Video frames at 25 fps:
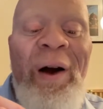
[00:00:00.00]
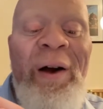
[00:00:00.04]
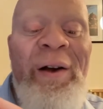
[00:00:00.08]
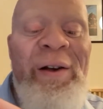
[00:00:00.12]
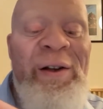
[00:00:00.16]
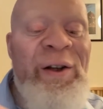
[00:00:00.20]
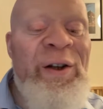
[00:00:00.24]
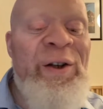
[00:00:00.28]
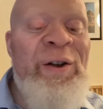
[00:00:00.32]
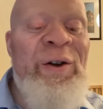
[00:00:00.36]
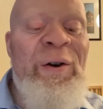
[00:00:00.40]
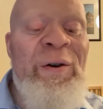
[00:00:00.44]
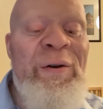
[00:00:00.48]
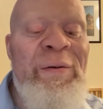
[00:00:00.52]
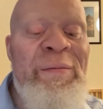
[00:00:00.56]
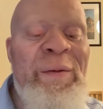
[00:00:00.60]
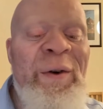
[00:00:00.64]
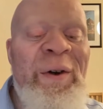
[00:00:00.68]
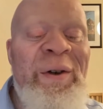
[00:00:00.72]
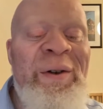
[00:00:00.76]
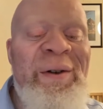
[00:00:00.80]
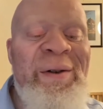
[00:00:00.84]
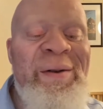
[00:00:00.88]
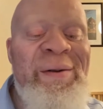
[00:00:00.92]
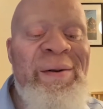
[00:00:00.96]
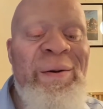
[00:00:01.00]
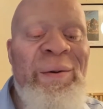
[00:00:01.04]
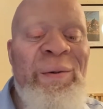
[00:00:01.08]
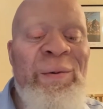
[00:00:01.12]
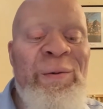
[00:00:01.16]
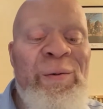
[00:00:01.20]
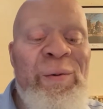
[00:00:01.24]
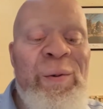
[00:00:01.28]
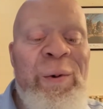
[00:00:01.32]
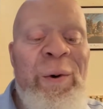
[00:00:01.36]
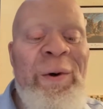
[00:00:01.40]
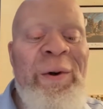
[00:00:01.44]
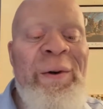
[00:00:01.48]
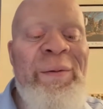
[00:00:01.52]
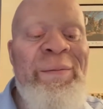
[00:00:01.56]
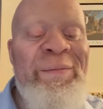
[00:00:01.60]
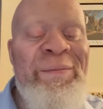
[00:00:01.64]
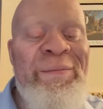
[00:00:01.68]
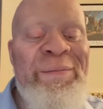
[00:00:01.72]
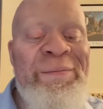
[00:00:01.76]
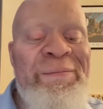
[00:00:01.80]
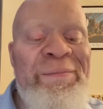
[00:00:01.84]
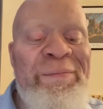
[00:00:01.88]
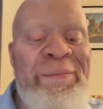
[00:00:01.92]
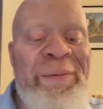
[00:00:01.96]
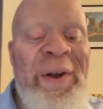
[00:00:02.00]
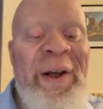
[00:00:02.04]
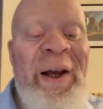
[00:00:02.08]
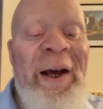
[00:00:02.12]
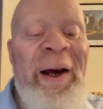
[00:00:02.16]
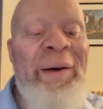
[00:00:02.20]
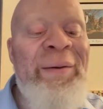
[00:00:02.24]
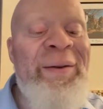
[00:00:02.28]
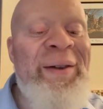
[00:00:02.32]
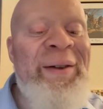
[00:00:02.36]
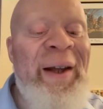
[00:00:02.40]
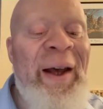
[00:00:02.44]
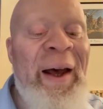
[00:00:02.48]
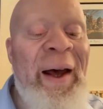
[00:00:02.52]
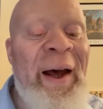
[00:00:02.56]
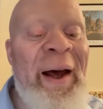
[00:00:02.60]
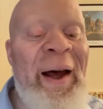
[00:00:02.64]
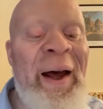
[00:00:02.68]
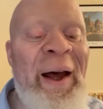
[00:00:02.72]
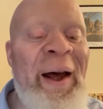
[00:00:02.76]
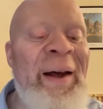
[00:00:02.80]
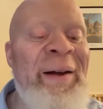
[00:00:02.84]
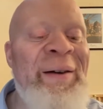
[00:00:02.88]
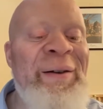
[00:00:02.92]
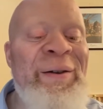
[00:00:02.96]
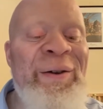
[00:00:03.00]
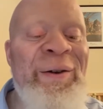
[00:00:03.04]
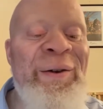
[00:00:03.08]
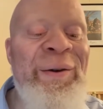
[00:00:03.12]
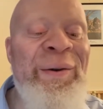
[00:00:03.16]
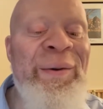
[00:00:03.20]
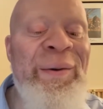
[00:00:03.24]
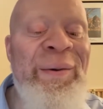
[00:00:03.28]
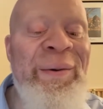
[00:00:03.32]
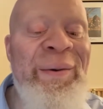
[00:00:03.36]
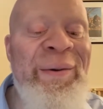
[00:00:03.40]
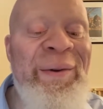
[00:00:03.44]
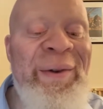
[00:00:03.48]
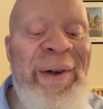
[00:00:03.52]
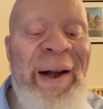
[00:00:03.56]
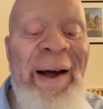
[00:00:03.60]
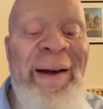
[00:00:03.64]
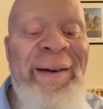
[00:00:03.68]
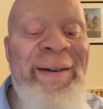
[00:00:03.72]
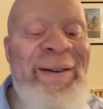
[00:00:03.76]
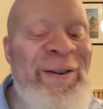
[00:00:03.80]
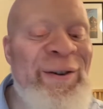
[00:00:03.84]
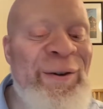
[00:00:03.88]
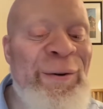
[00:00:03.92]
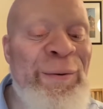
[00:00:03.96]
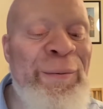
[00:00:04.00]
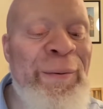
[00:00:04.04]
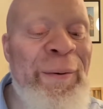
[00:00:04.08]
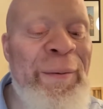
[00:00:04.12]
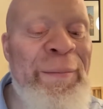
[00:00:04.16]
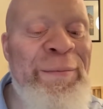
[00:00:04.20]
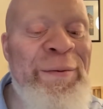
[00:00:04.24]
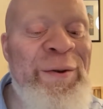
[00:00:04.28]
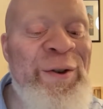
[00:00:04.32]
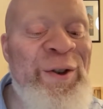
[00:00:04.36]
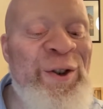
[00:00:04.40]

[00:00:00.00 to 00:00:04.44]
A human wouldn't be able to handle that sort of